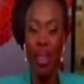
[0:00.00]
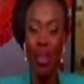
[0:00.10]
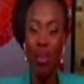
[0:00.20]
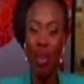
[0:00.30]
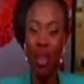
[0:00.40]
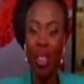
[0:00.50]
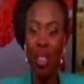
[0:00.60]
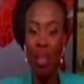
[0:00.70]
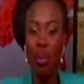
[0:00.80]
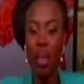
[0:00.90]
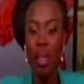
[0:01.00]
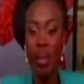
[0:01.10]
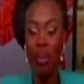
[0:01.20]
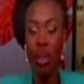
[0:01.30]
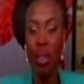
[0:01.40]
Good morning.
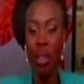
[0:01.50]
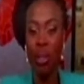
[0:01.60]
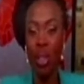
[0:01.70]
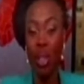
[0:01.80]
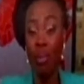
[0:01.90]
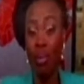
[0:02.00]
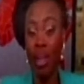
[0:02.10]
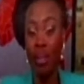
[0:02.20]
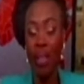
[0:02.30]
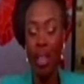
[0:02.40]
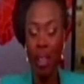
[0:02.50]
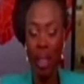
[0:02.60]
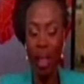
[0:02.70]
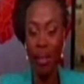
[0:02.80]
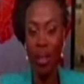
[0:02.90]
Welcome to the news and brief at
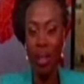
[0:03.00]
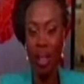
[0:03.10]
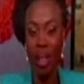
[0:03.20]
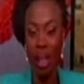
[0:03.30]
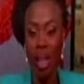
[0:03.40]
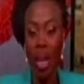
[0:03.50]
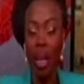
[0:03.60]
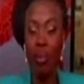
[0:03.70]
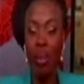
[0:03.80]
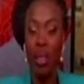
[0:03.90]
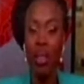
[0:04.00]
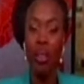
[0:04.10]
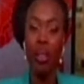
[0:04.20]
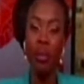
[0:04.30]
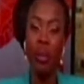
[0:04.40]
11. I am Judith
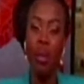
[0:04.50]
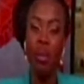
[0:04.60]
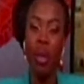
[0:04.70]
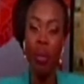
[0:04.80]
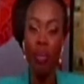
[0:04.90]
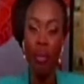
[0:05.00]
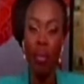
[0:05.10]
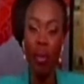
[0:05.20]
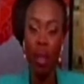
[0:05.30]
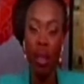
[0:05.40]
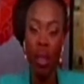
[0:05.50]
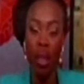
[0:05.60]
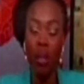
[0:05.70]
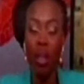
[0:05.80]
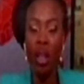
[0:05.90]
Irenua.
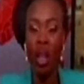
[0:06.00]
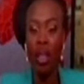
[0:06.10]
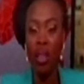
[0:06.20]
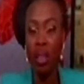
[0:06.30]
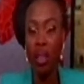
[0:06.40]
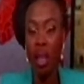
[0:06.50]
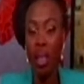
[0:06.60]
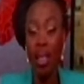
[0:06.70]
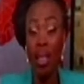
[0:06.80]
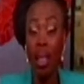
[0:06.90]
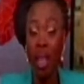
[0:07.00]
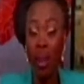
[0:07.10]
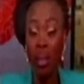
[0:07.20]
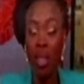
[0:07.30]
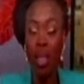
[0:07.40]
The United States has
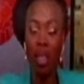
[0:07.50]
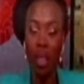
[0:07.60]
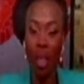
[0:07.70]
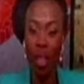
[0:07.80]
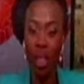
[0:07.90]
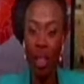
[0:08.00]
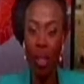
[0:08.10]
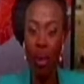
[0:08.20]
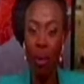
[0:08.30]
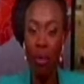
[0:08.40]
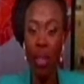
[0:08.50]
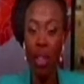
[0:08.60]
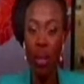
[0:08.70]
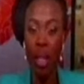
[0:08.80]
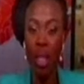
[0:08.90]
announced the cancellation of the
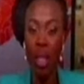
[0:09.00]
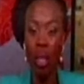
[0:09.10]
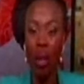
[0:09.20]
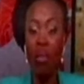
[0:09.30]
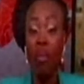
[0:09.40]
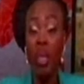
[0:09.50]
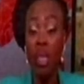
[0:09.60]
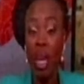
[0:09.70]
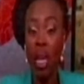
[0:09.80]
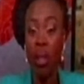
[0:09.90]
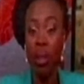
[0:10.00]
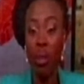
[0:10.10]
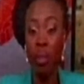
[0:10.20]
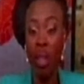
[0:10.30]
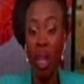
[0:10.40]
training of a battalion
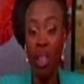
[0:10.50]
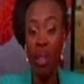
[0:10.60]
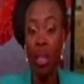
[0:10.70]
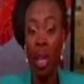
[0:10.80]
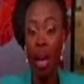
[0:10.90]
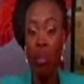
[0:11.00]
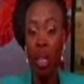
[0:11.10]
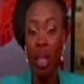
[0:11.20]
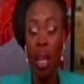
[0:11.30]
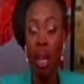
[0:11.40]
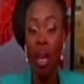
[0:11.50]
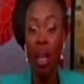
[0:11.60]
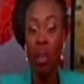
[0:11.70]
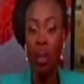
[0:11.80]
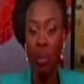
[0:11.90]
of the Nigerian Army at
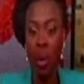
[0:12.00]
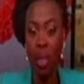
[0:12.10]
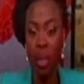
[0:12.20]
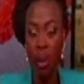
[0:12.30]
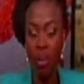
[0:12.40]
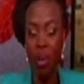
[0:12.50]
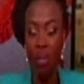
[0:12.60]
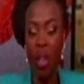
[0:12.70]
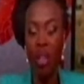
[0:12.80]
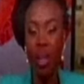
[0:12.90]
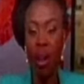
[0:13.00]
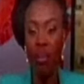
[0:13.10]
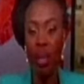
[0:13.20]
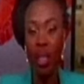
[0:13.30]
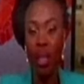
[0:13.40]
the request of the federal
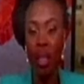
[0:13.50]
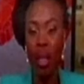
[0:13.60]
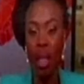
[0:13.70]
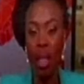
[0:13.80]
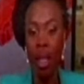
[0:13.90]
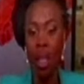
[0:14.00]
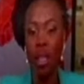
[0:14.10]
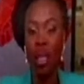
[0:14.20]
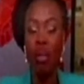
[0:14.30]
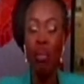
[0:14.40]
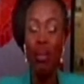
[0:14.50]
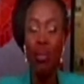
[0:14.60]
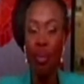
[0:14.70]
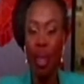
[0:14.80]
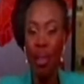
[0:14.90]
government. A statement from the